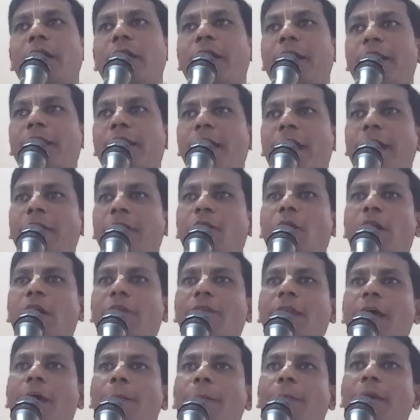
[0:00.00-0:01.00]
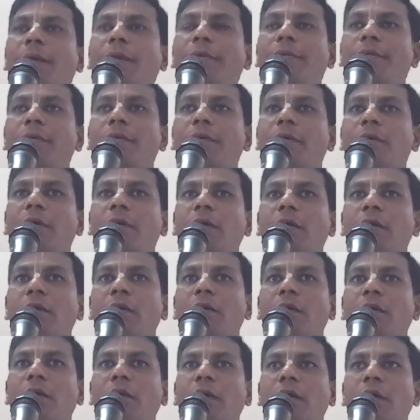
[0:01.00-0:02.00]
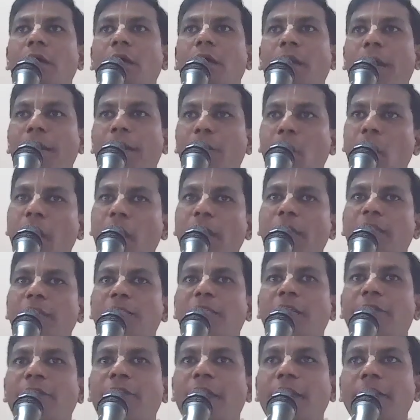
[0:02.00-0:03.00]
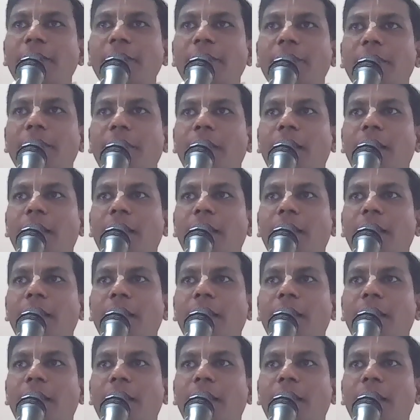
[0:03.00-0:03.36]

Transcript: And at the end, what will happen? A dog is living,